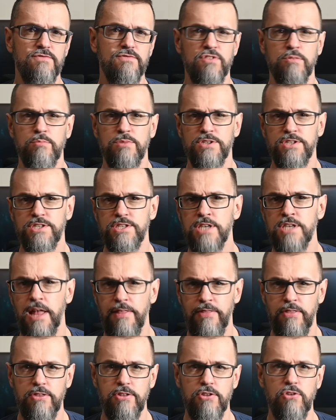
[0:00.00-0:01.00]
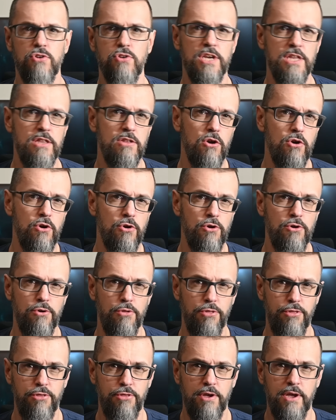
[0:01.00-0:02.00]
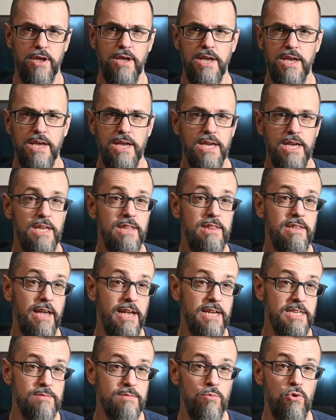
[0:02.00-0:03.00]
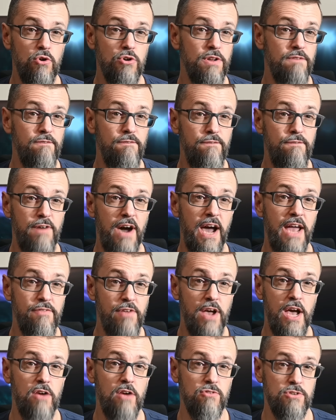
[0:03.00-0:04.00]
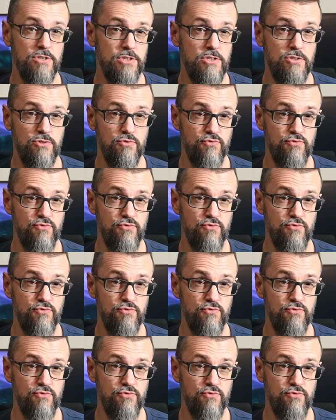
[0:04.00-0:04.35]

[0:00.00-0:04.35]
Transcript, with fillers: from the Sun to hit Earth. It takes more than 5 hours to